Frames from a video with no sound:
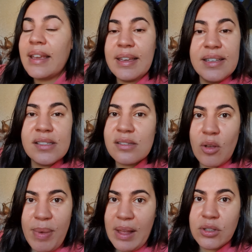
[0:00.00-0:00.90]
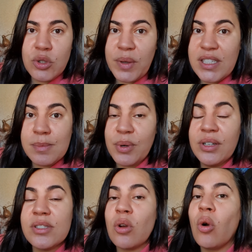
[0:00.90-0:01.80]
is about to
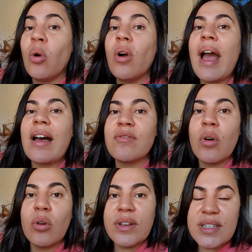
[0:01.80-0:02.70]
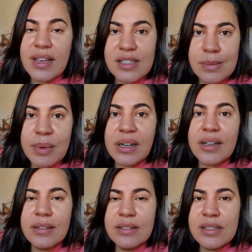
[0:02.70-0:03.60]
experience or have already
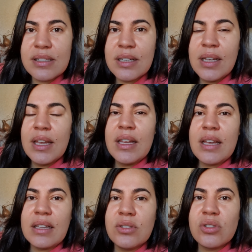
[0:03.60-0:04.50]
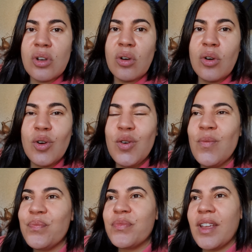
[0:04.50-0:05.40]
experienced. And
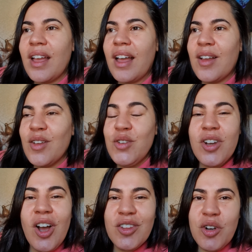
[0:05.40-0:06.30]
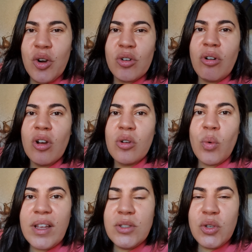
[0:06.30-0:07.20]
so uh, you can't go wrong
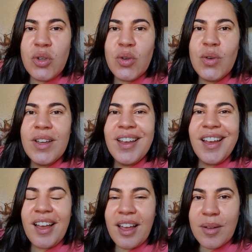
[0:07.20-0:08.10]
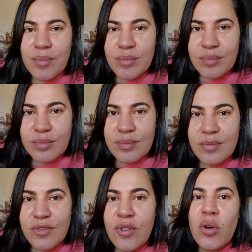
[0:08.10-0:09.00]
when you um,
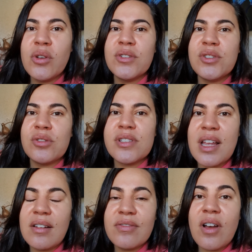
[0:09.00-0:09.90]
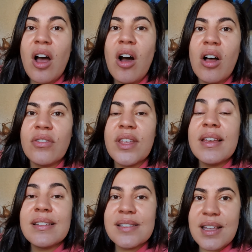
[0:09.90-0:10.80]
focus yourself on
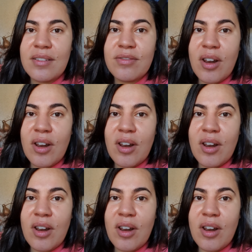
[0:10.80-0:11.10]
self